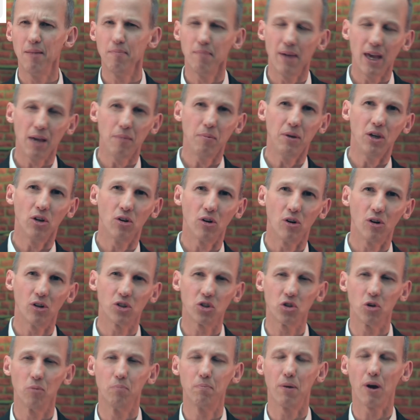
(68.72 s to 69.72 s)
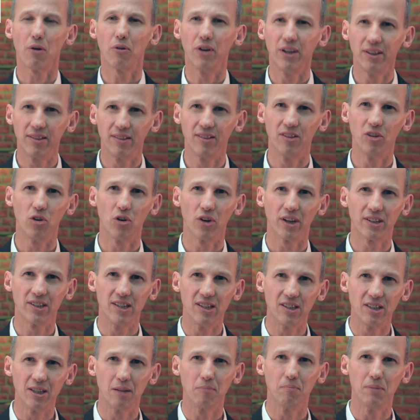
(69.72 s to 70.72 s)
maybe you also buried your
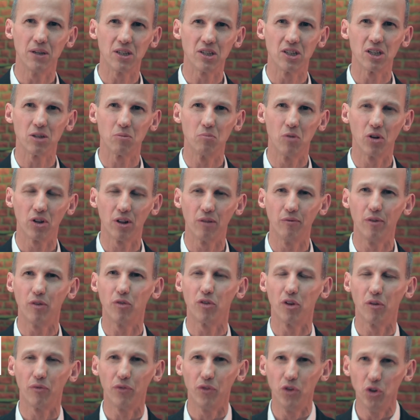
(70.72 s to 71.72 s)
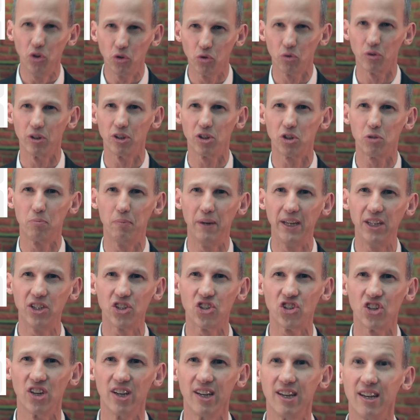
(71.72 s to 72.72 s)
existing business model with a funeral
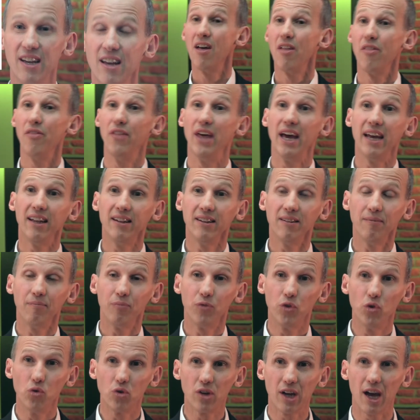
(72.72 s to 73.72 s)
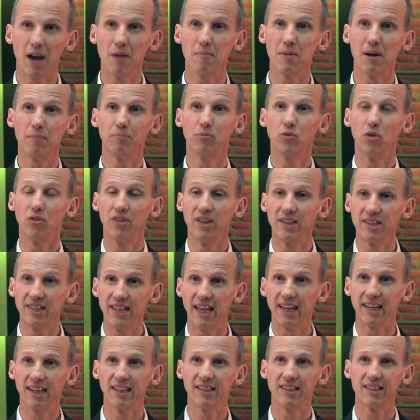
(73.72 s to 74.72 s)
speech, then you come up to the
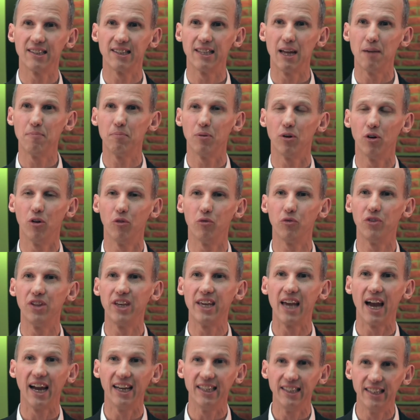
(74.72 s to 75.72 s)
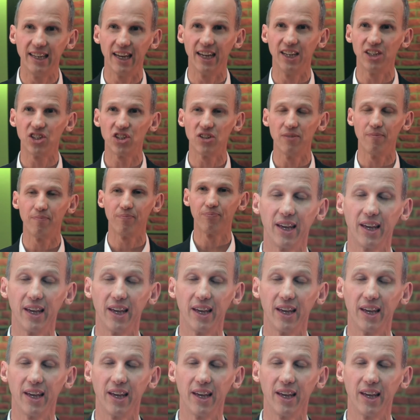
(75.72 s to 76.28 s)
second step of the ideation.